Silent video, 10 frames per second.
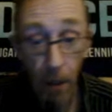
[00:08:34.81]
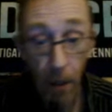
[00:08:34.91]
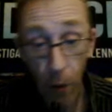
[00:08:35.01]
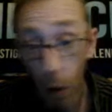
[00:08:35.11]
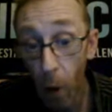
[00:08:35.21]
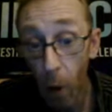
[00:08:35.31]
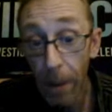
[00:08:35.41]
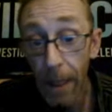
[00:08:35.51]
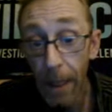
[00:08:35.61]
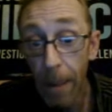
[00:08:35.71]
to
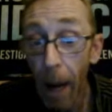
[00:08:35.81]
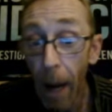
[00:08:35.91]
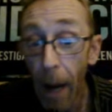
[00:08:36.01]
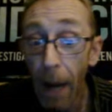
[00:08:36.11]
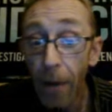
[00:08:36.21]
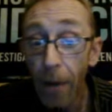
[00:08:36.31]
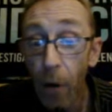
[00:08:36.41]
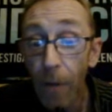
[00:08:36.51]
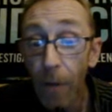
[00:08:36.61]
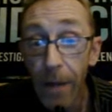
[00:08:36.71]
accommodate the path
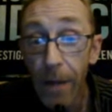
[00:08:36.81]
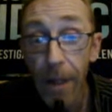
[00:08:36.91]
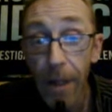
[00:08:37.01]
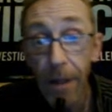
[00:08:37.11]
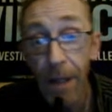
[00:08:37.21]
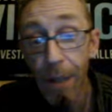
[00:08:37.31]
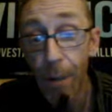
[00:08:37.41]
of these lasers as